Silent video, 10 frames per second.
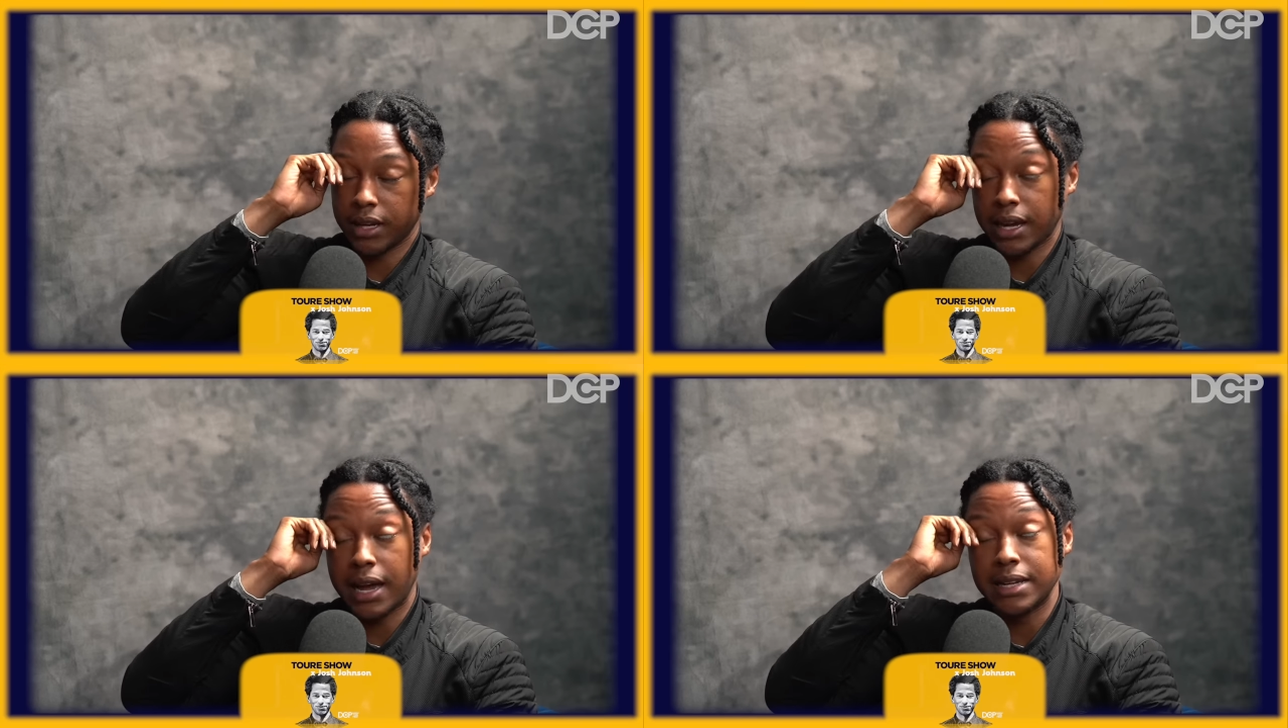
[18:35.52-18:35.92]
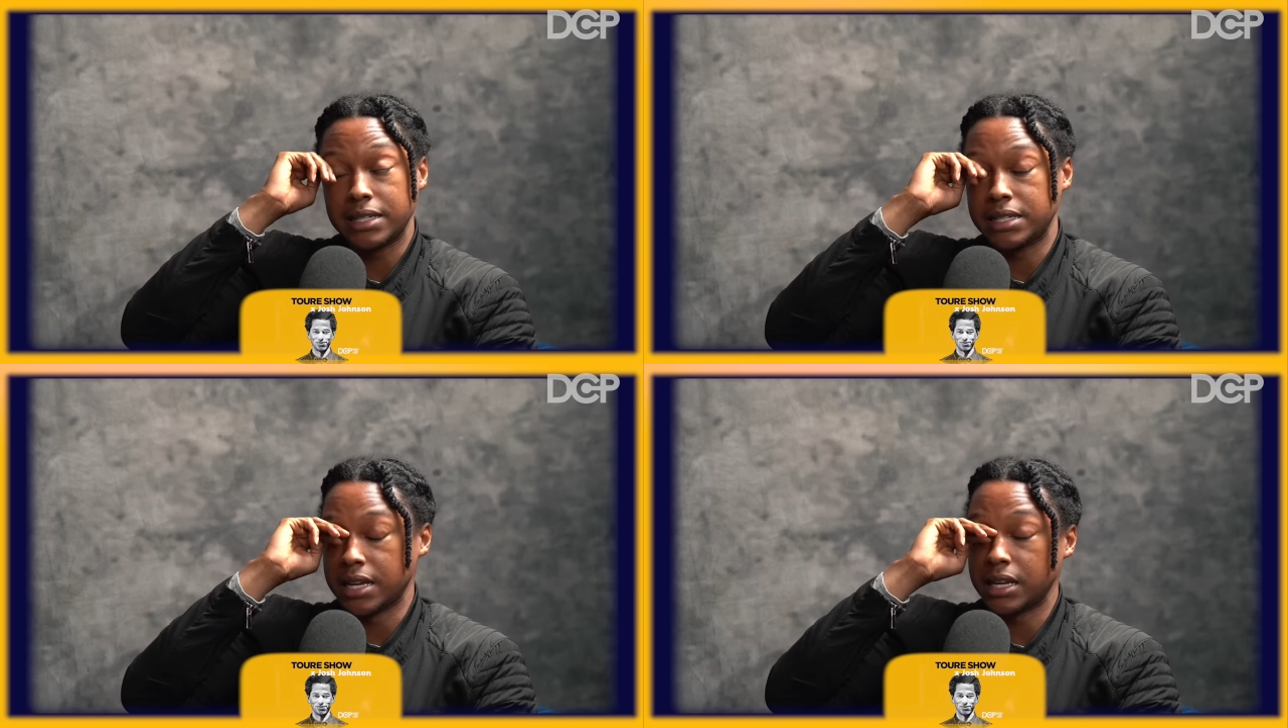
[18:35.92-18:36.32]
like
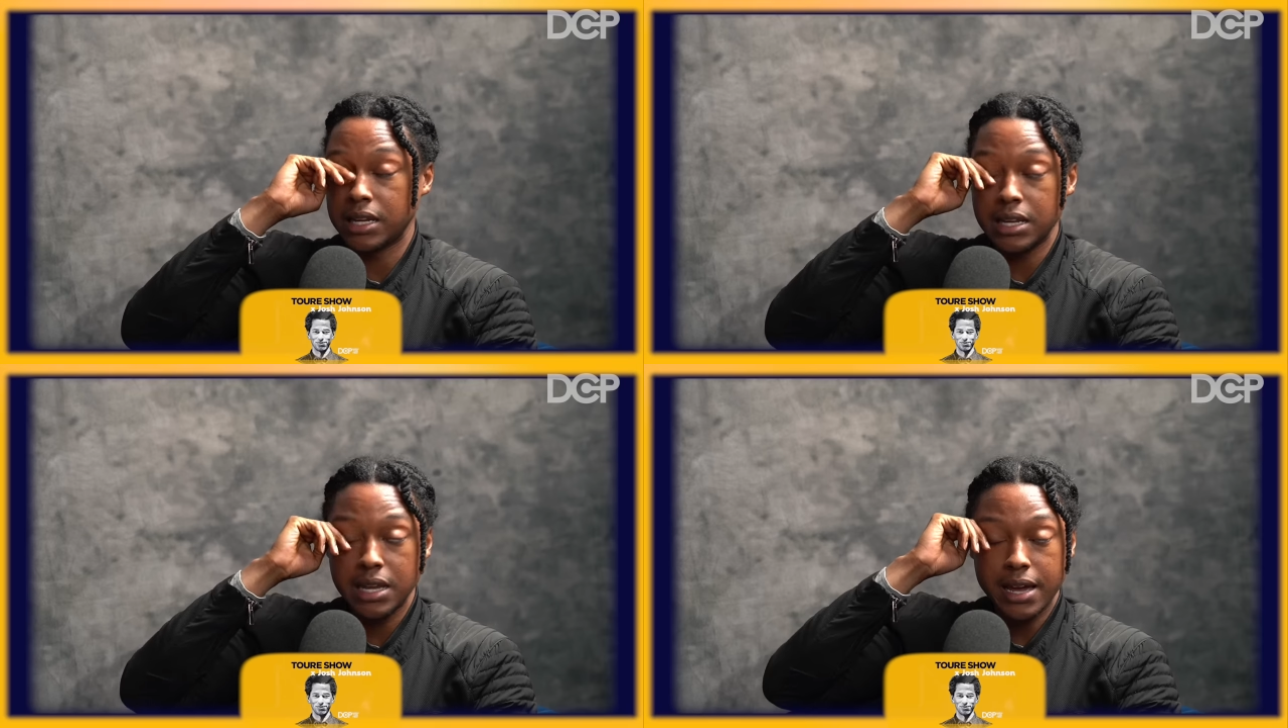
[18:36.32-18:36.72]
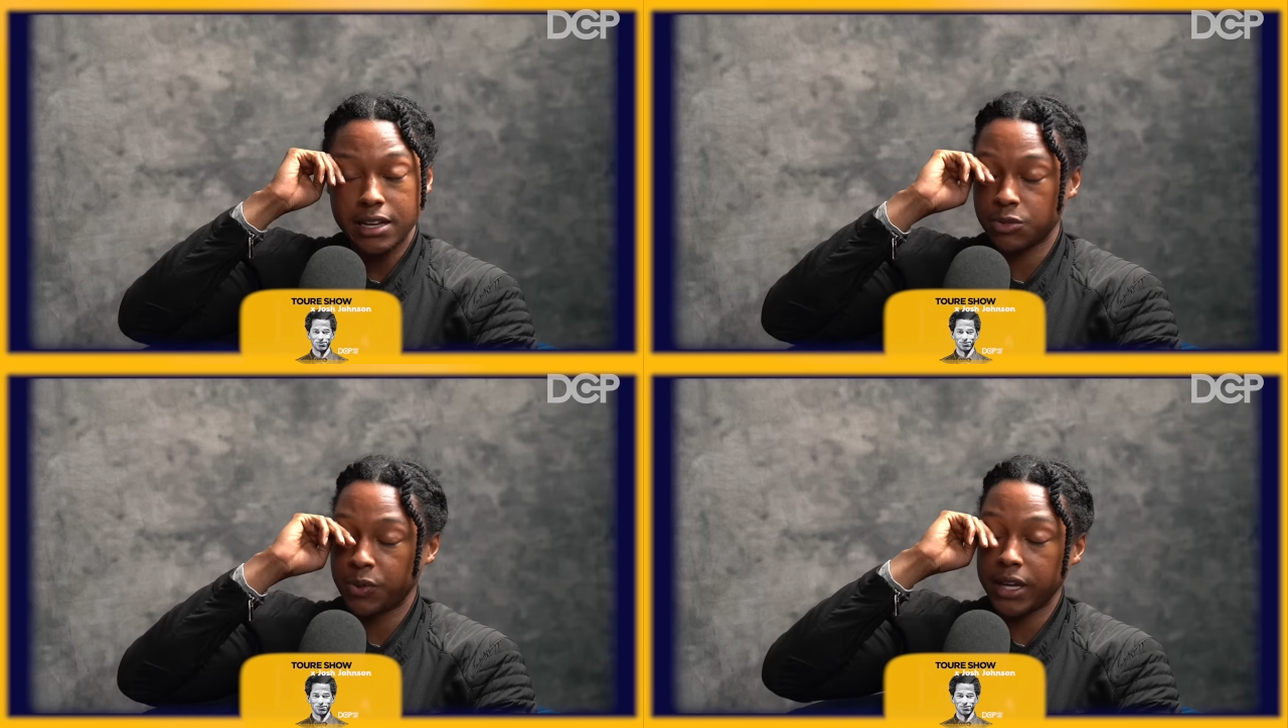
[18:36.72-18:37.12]
identity
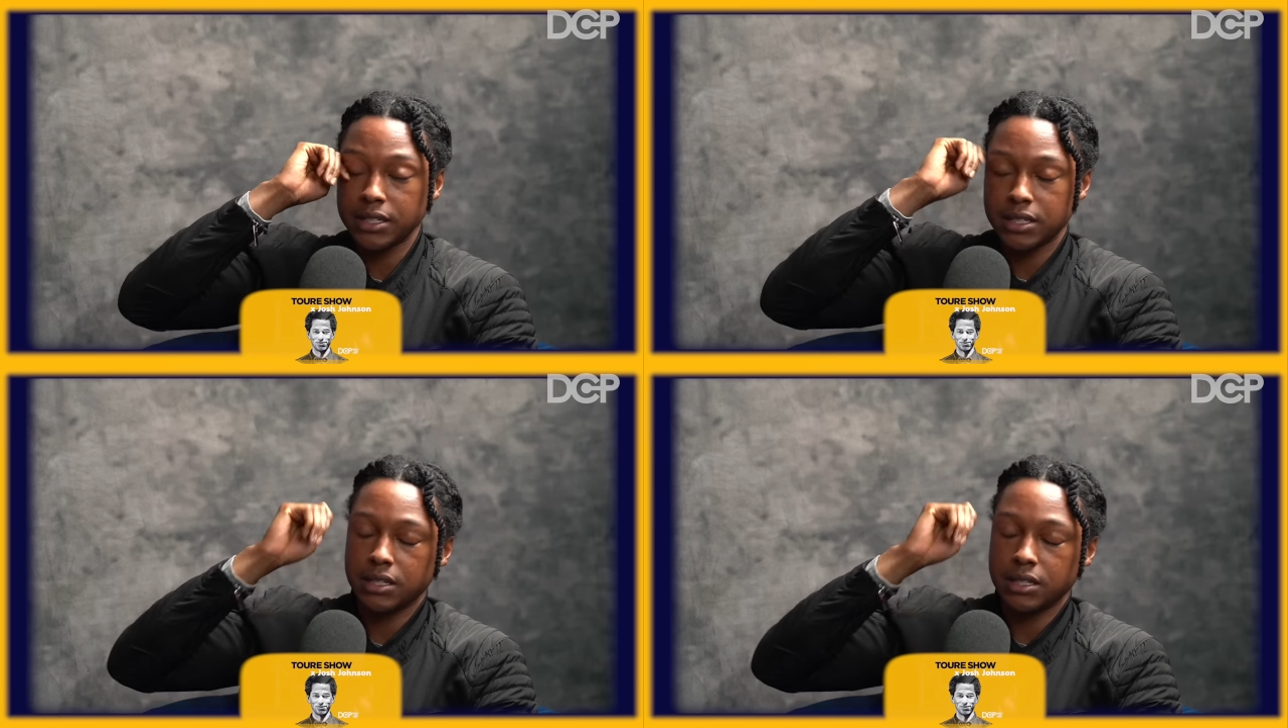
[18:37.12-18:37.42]
aspects.